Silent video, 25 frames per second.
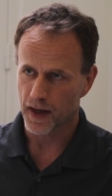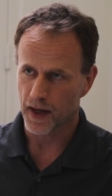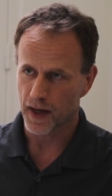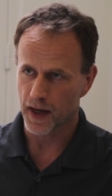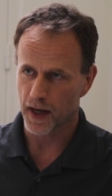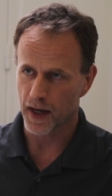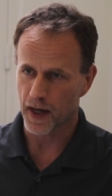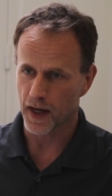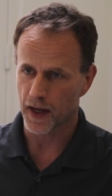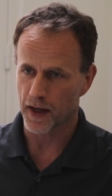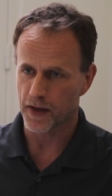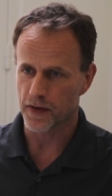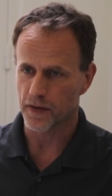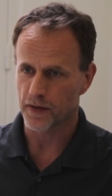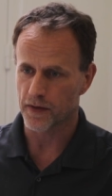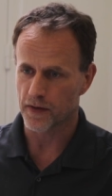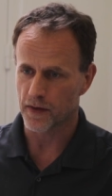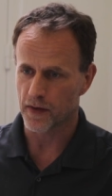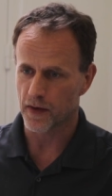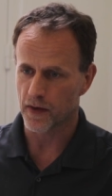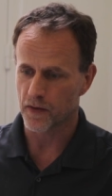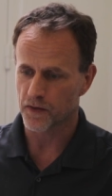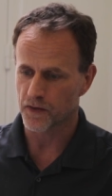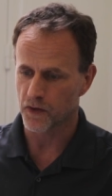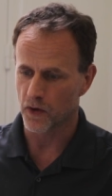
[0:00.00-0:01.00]

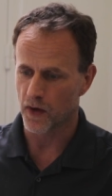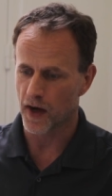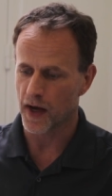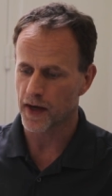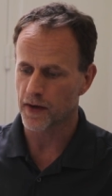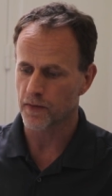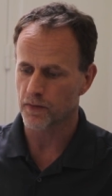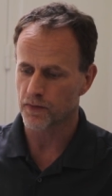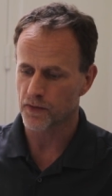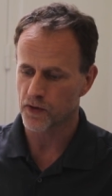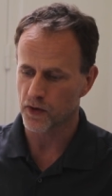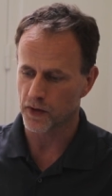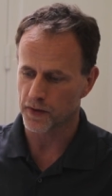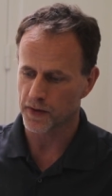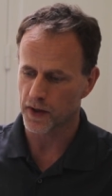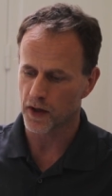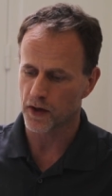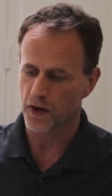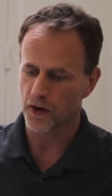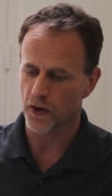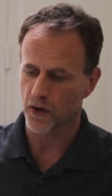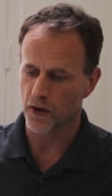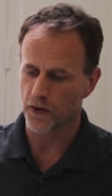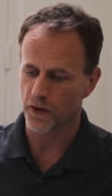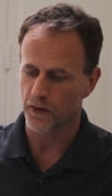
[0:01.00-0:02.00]
And so I took
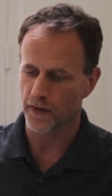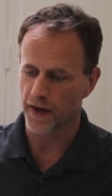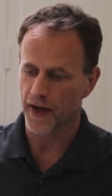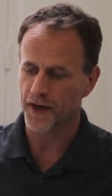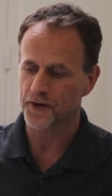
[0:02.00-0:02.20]
their kernel.